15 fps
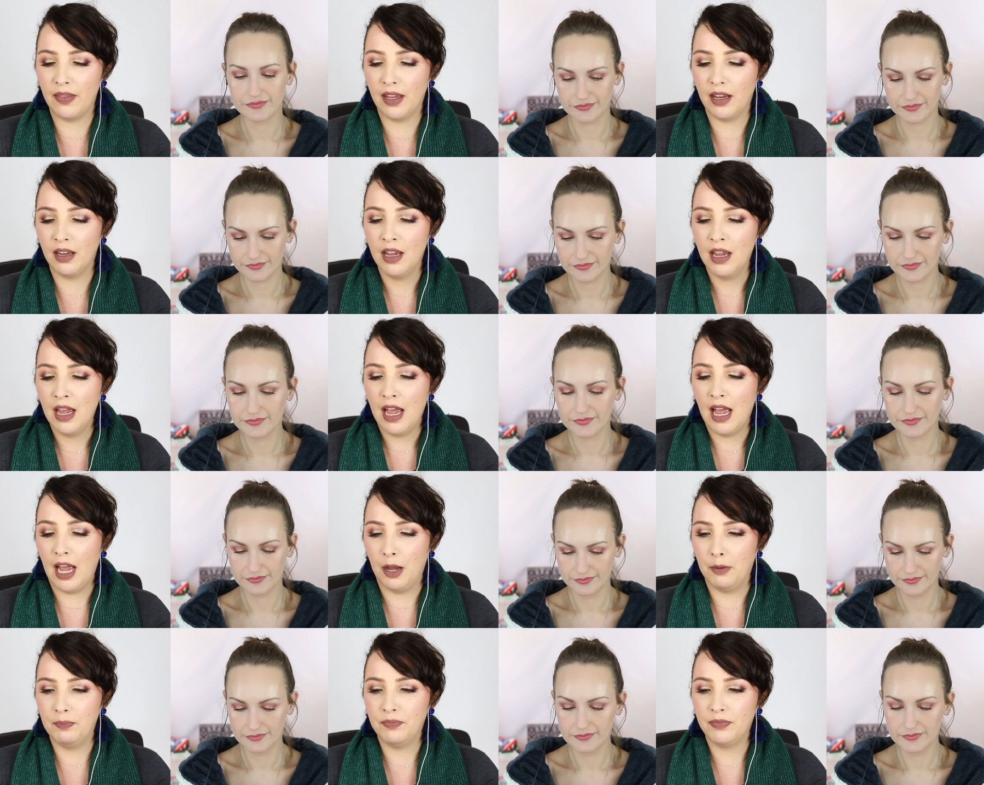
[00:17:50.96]
Speaker 1: it out there.
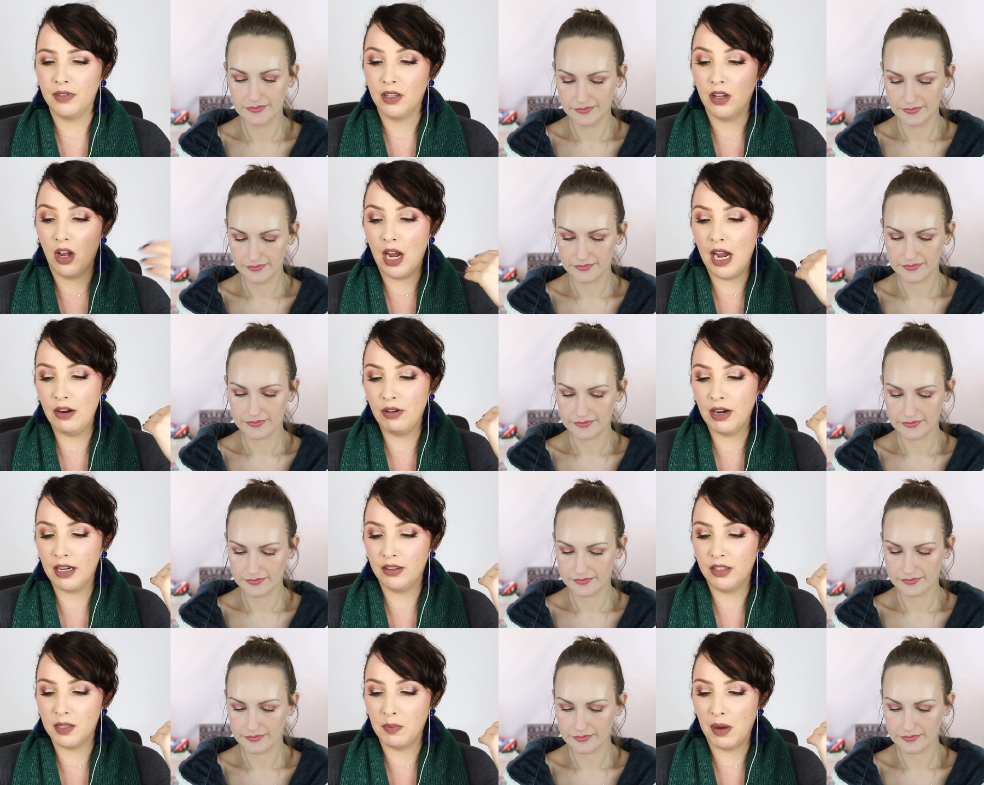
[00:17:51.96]
Um, I
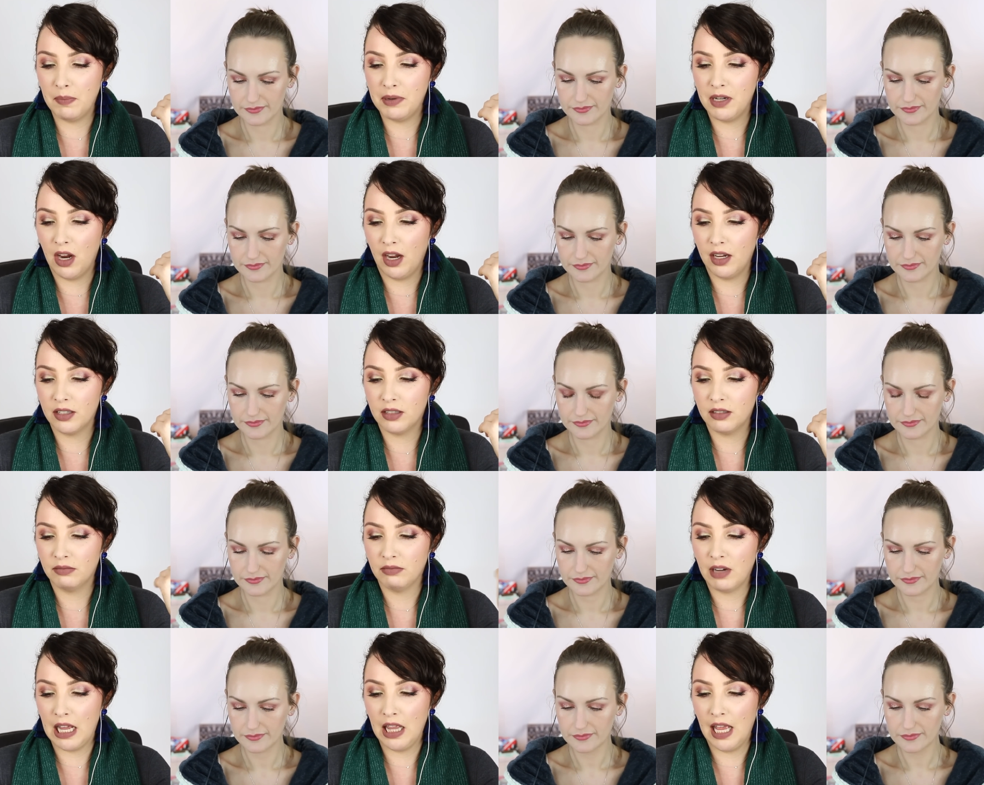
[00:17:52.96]
reckon this might be
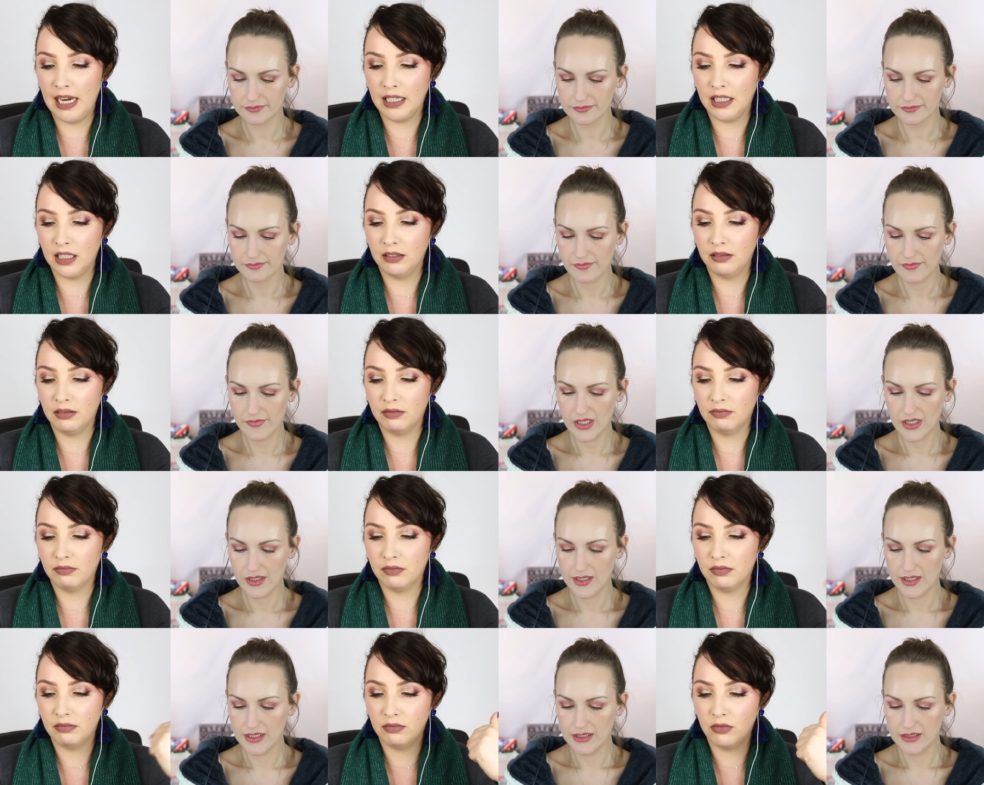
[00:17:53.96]
nice. I like it.
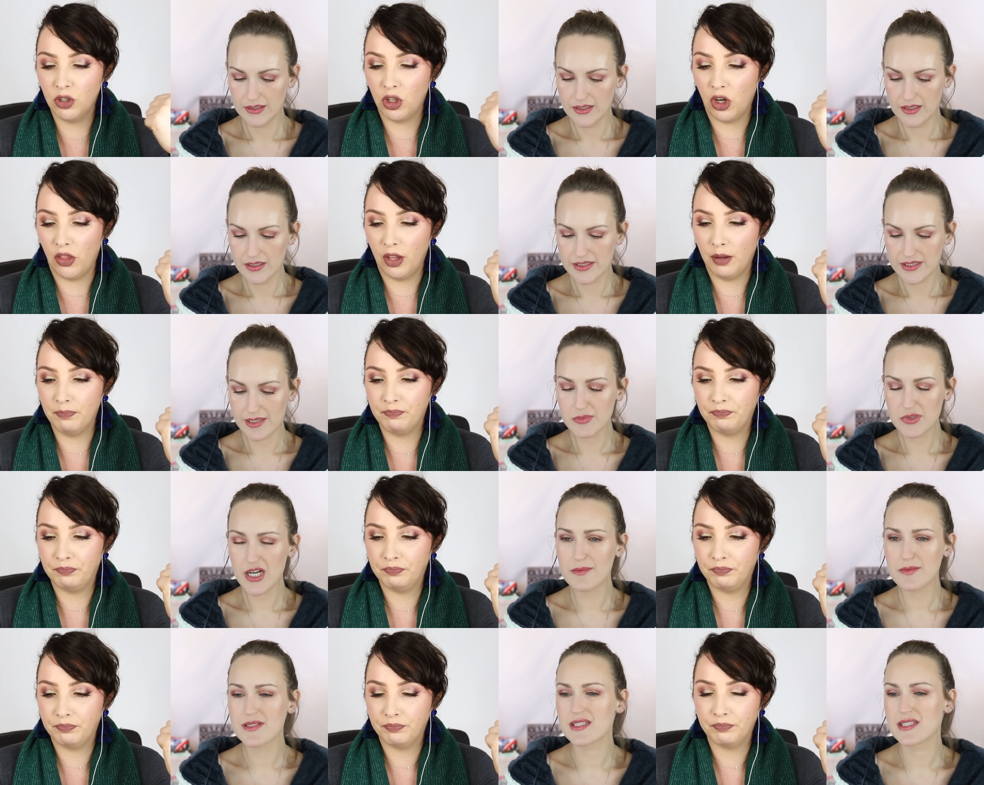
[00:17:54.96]
Speaker 2: Good on
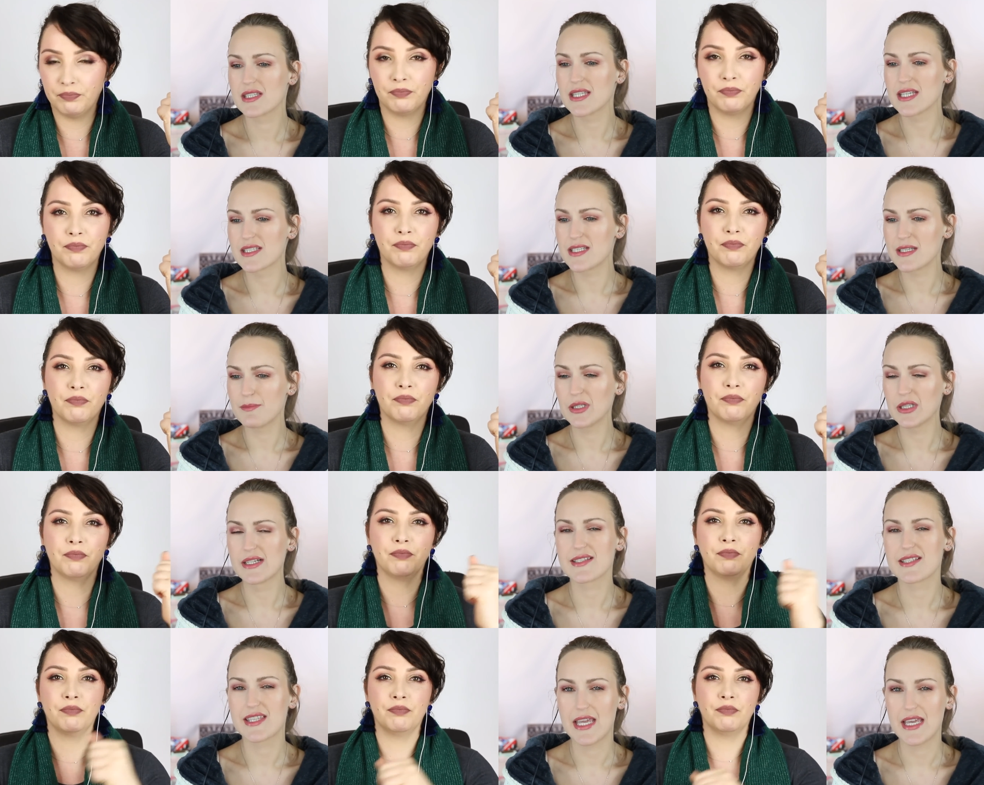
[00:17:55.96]
Sometimes them. the
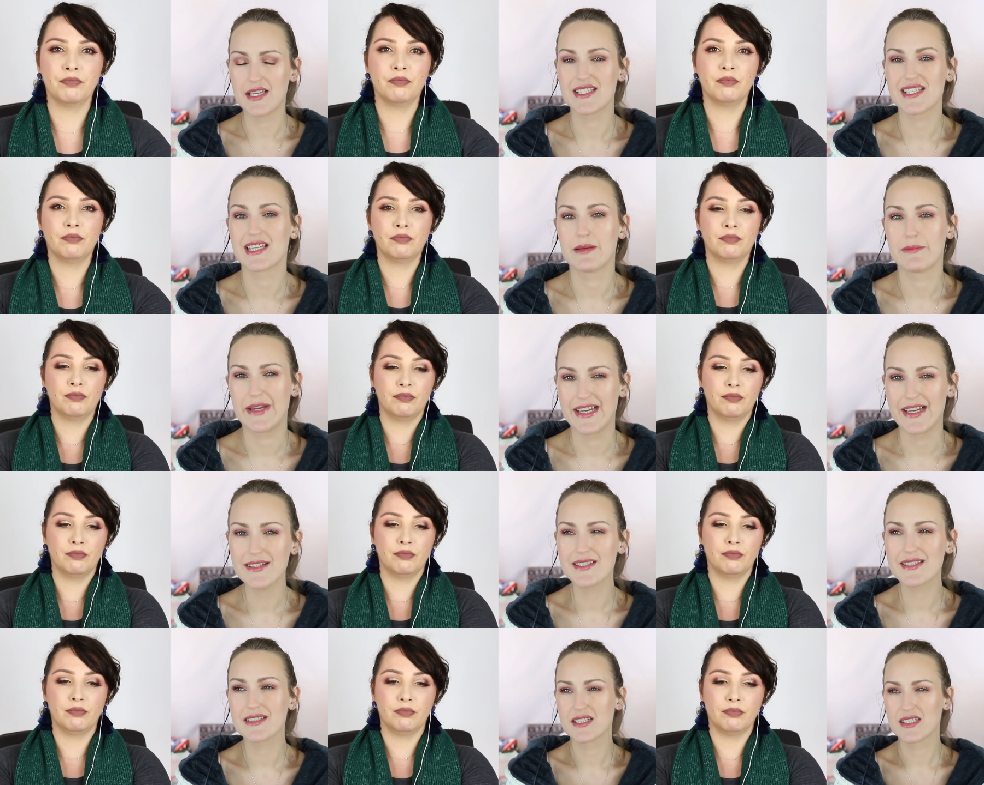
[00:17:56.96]
simplest things are the
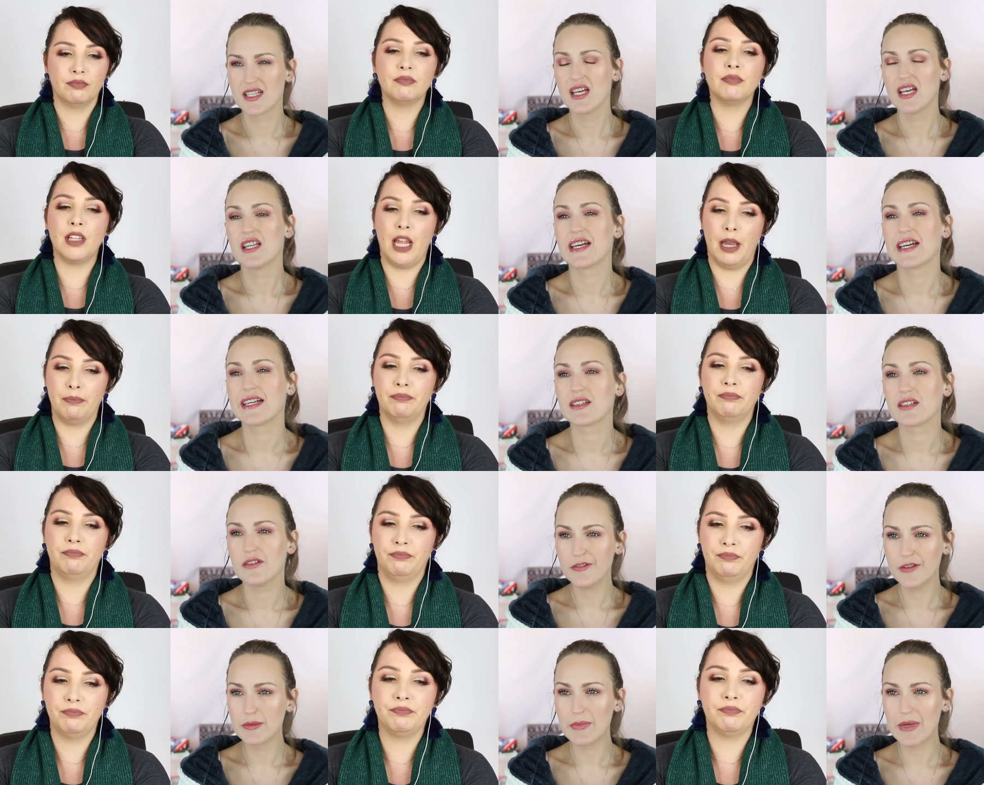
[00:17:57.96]
best. Like yeah.
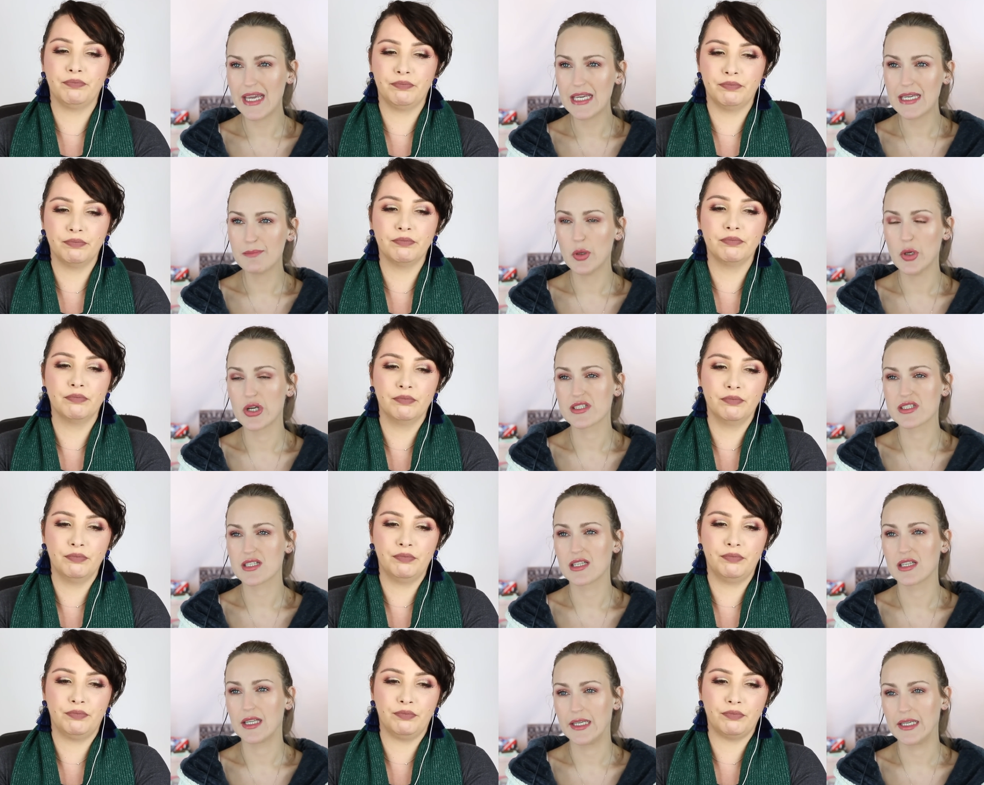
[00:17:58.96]
for me
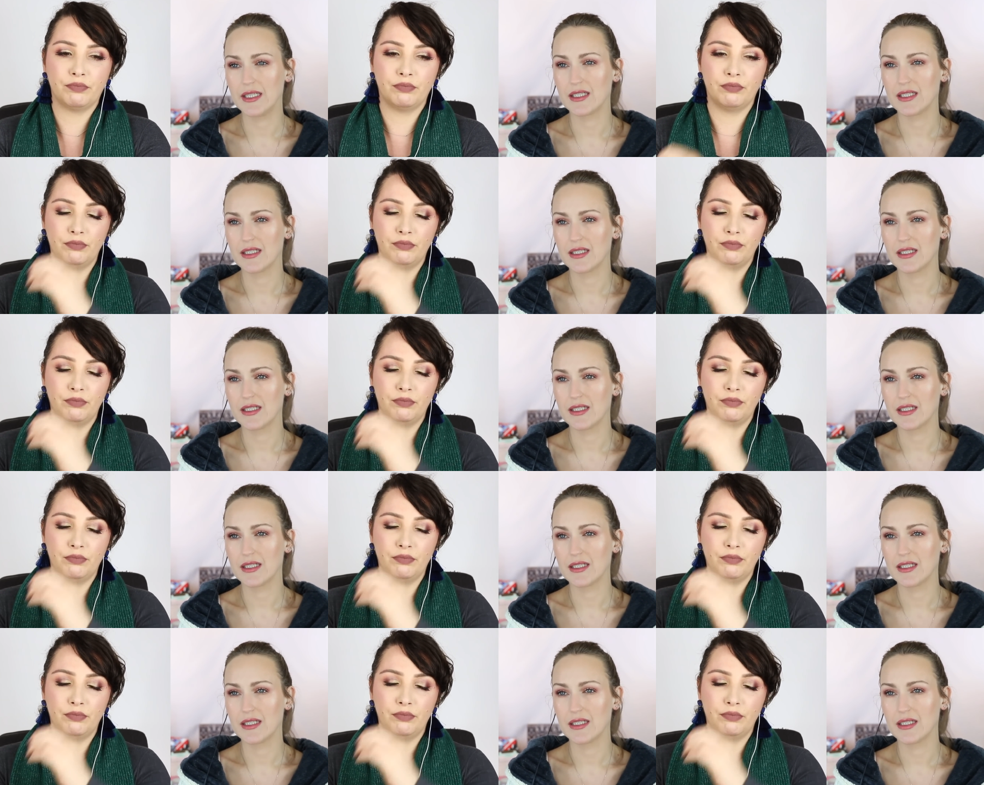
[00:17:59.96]
personally,